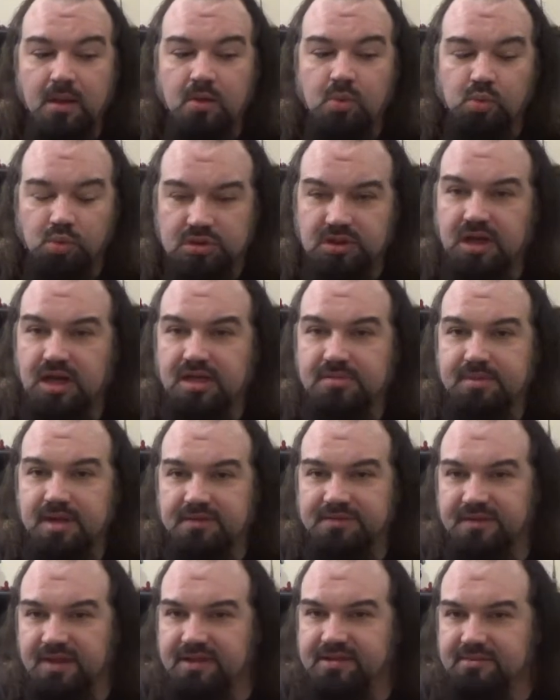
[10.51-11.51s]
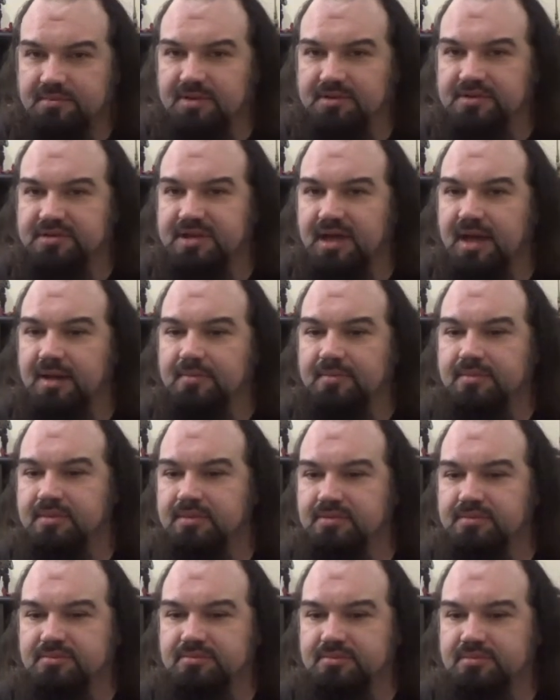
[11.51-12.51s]
We'll talk about that some other time,
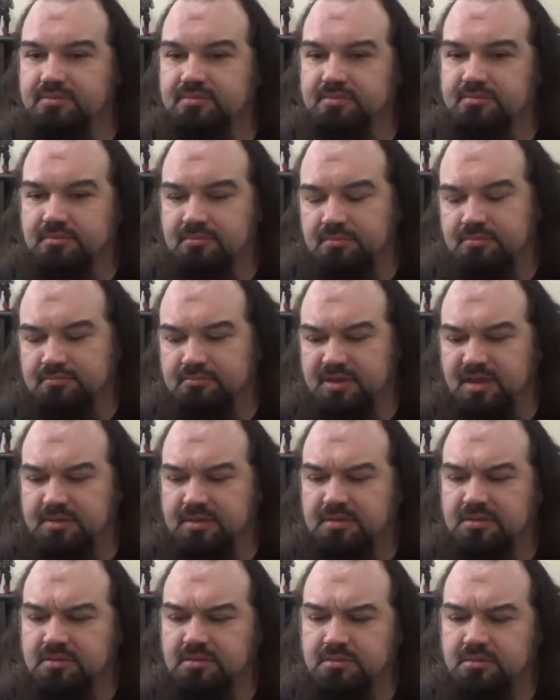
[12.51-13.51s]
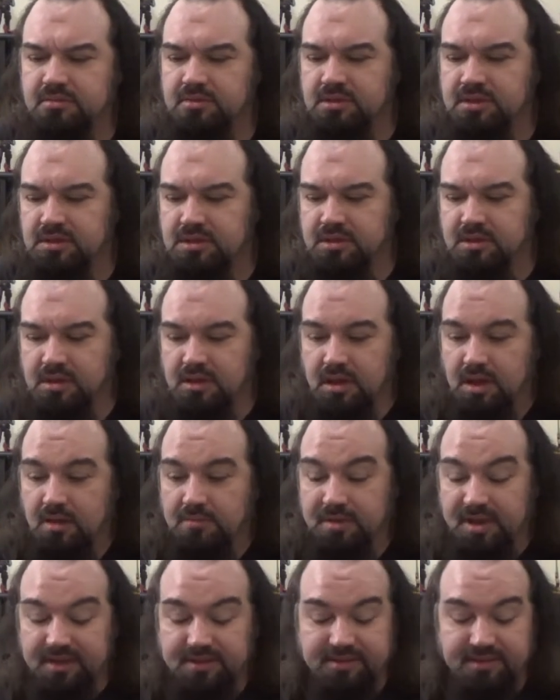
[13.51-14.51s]
maybe.
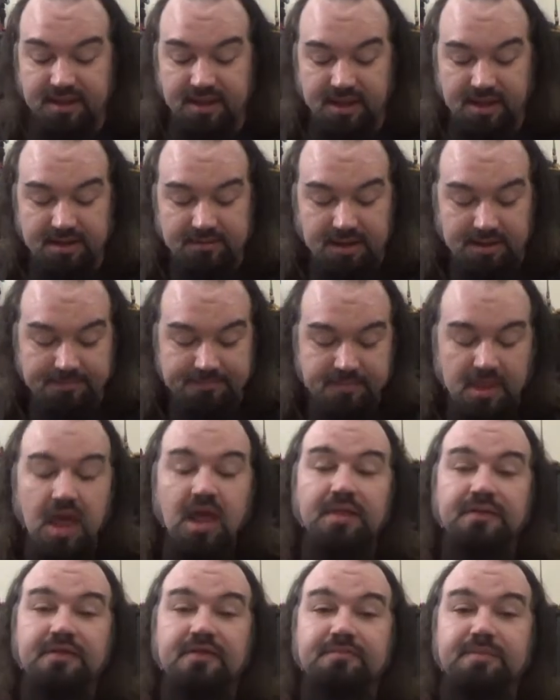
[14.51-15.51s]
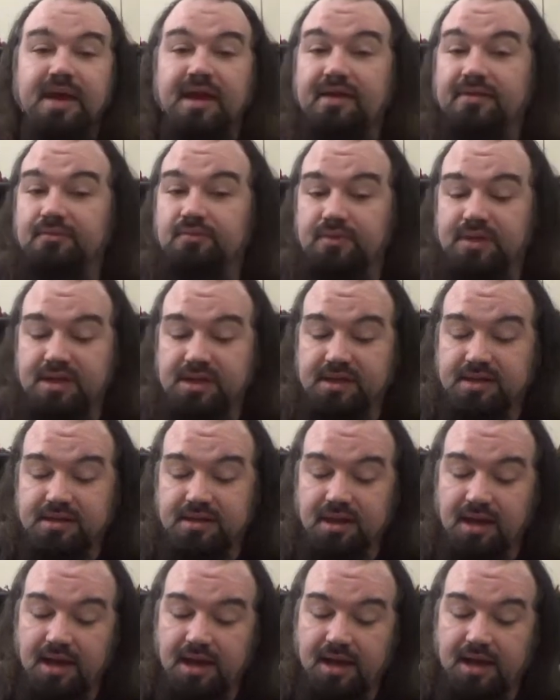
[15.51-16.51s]
But anyway, this past week,
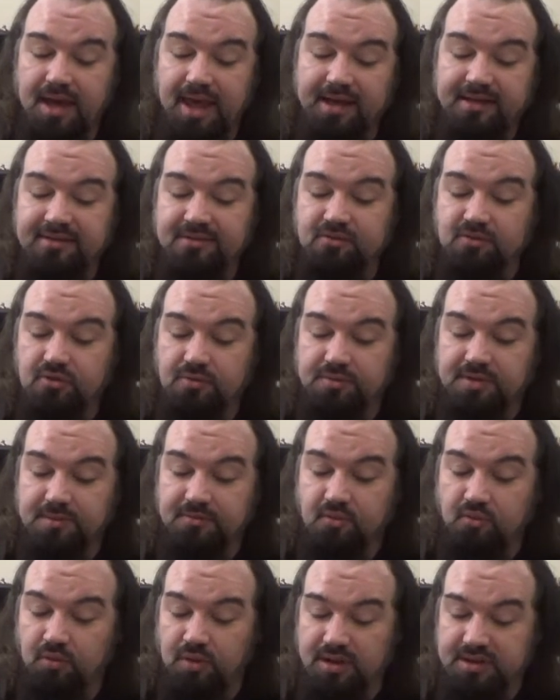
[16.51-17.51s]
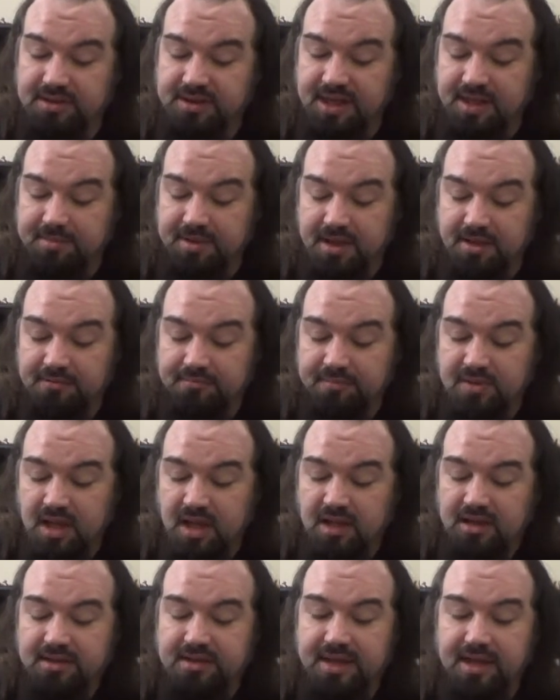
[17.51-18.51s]
X-Corp number 1 came out.
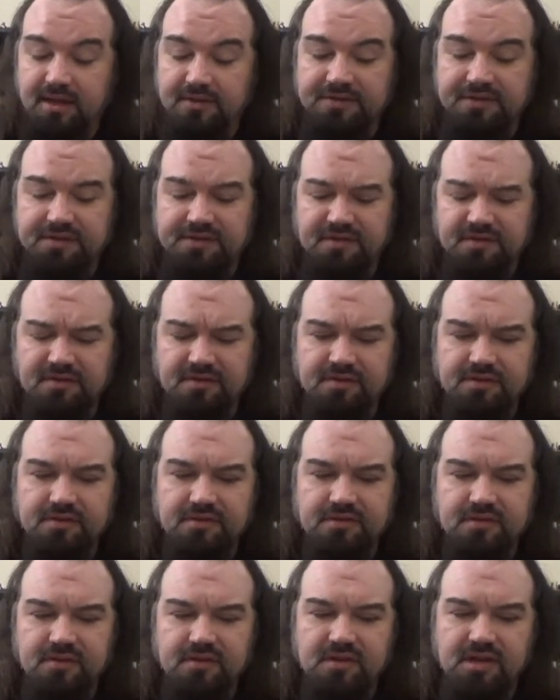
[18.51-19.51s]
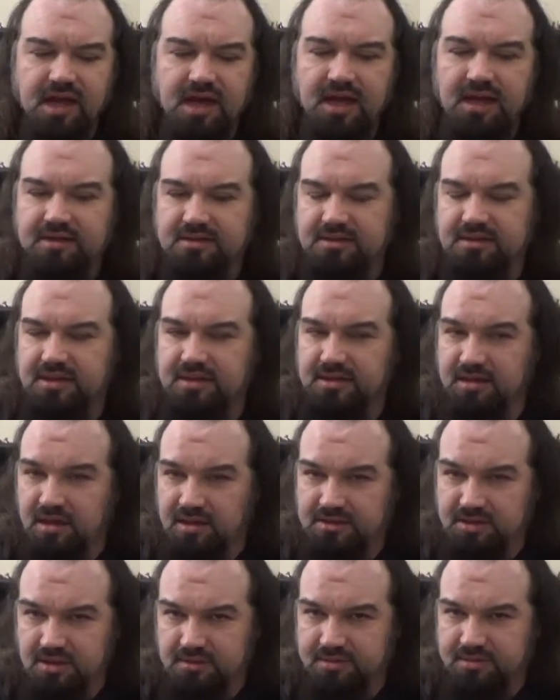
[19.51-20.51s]
Now, this is not an
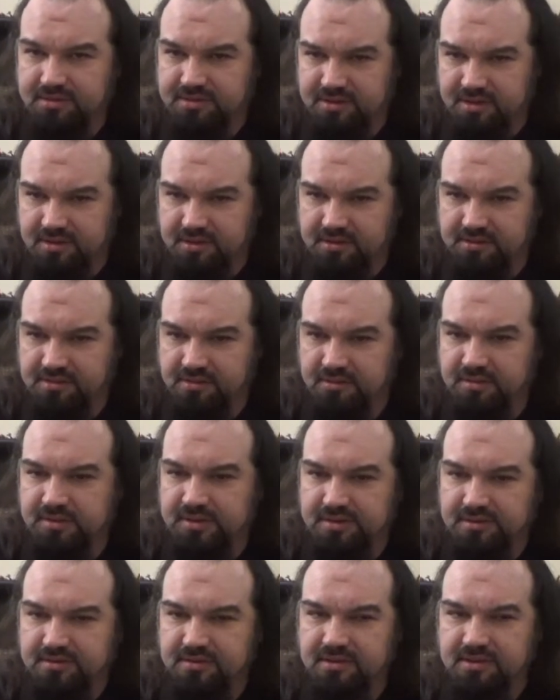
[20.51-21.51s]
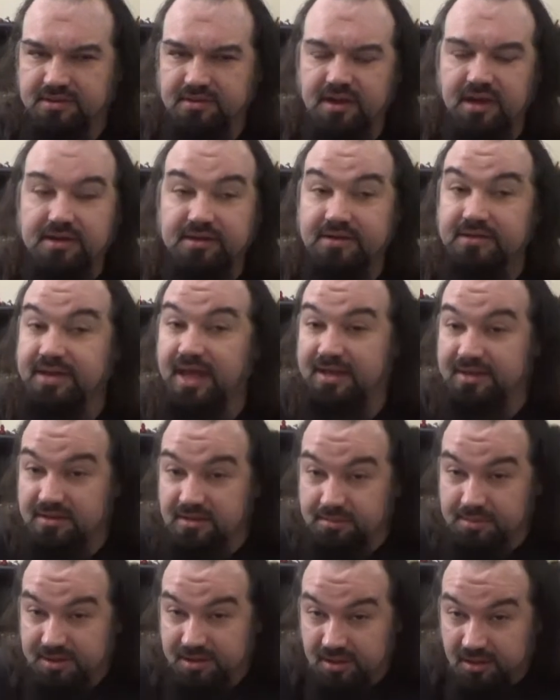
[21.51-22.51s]
ongoing series, or at least this is not intended
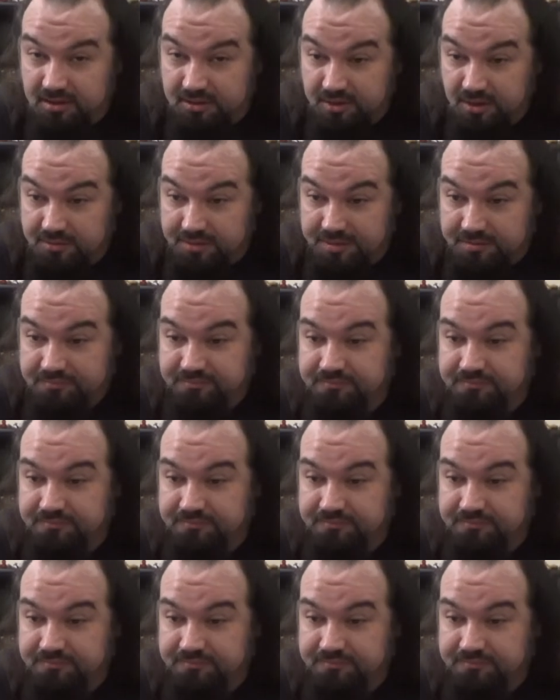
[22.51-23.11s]
to be an ongoing.